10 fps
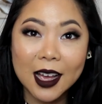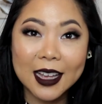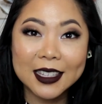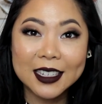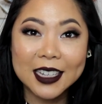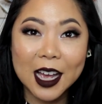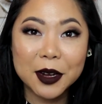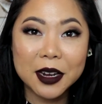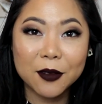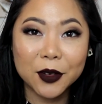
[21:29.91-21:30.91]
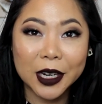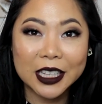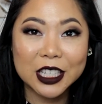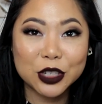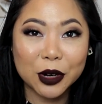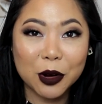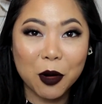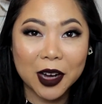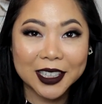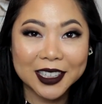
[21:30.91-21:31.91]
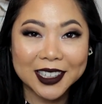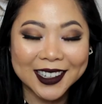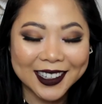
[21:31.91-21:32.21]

I sit down and I forget to drink water.